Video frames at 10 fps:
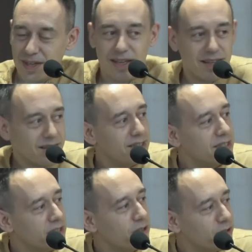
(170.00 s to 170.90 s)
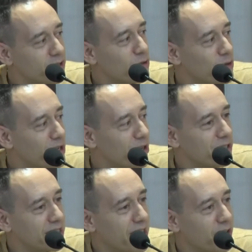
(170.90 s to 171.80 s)
and that's another story
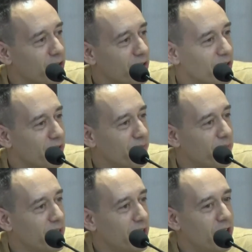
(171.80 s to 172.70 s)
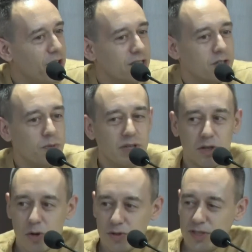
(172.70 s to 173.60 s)
altogether. So we
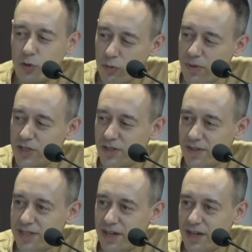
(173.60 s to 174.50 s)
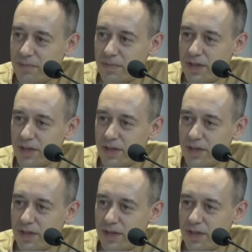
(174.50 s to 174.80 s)
know so much of the time